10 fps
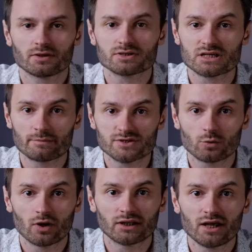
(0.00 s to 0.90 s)

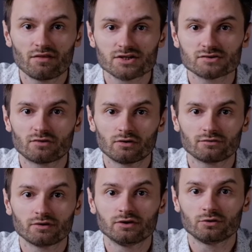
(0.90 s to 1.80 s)
Subsequently, this
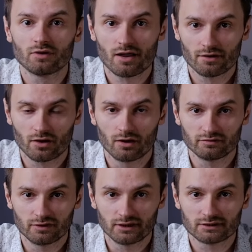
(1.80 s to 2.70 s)
evolved into another
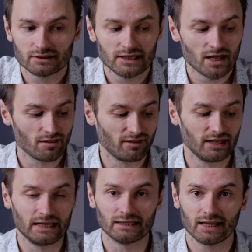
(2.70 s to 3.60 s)
conflict,
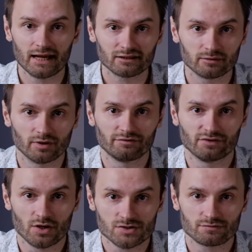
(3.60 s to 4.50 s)
the Enlightenment
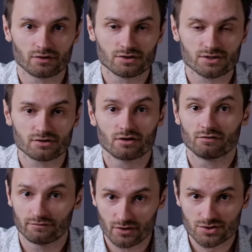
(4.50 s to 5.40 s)
philosophers
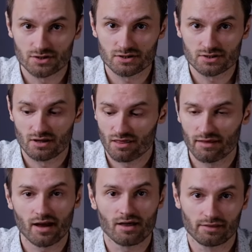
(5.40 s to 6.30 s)
versus the
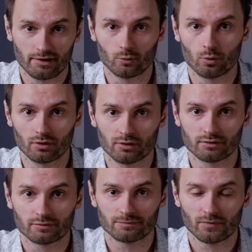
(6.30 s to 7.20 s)
Catholic world.
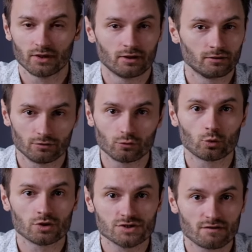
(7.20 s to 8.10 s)
Of
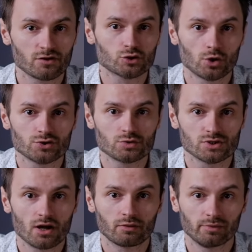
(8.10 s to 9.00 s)
course, the Church was
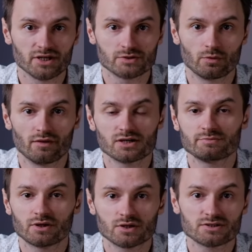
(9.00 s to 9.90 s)
not pleased with this
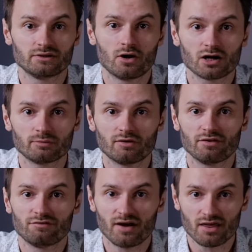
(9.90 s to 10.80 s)
because the dogma of
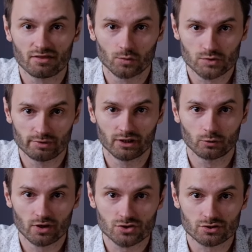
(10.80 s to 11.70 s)
the faith was being
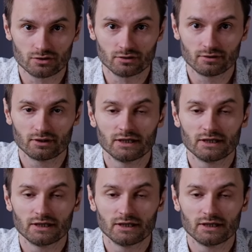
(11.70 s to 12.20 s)
questioned.